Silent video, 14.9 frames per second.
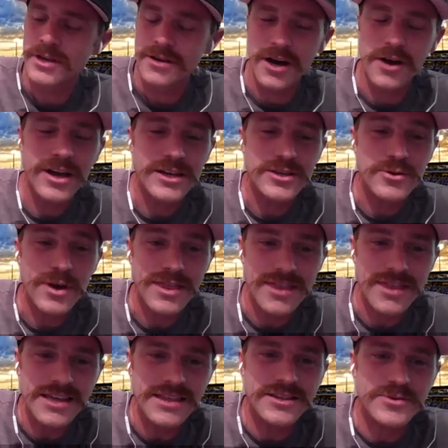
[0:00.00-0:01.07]
Okay, so I
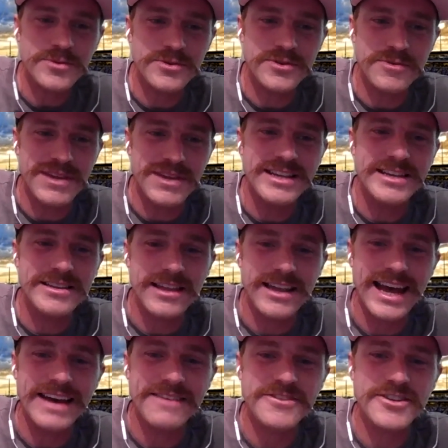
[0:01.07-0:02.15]
think this was immediately
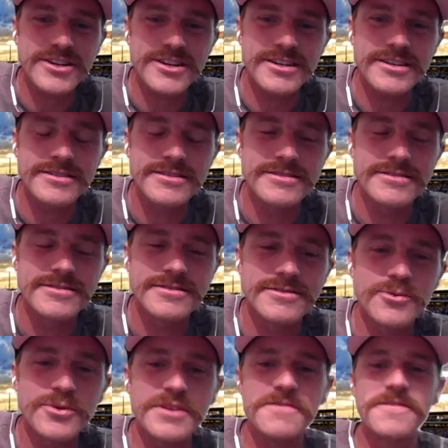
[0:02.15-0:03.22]
after
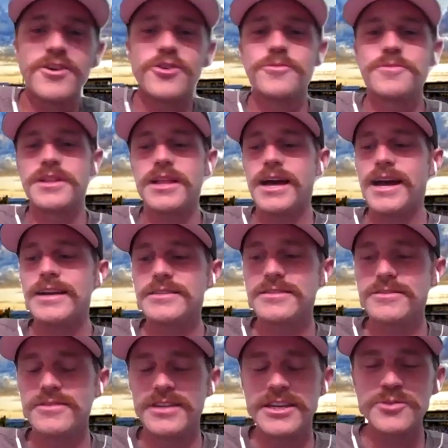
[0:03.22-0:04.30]
we filmed last,
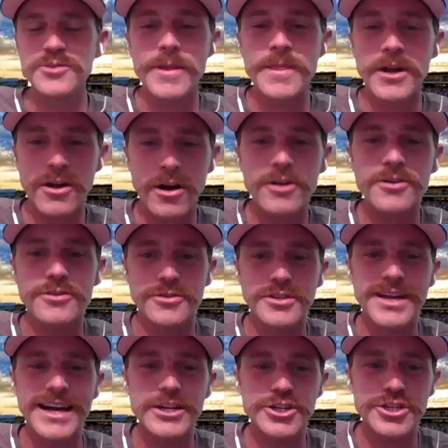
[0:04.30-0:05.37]
is when the Cardinals
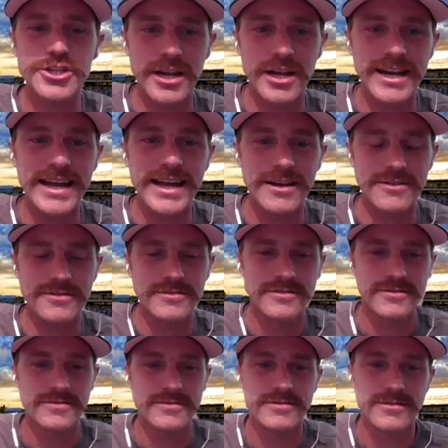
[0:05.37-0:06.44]
got shut down
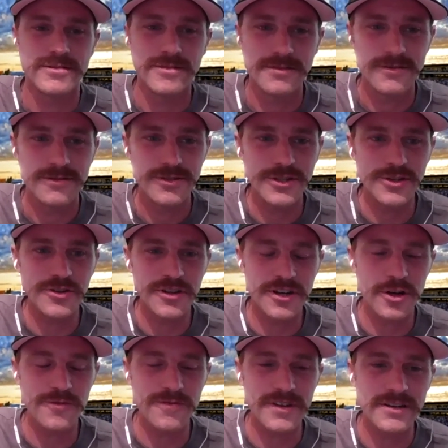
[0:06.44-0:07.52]
due to
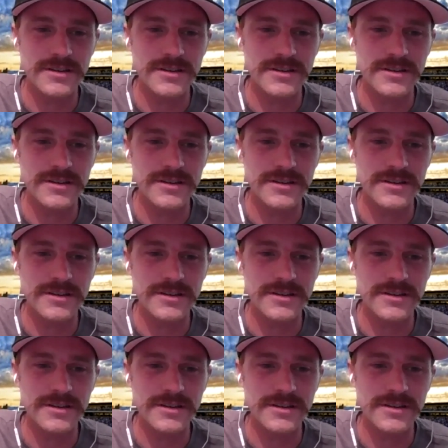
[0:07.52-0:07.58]
COVID.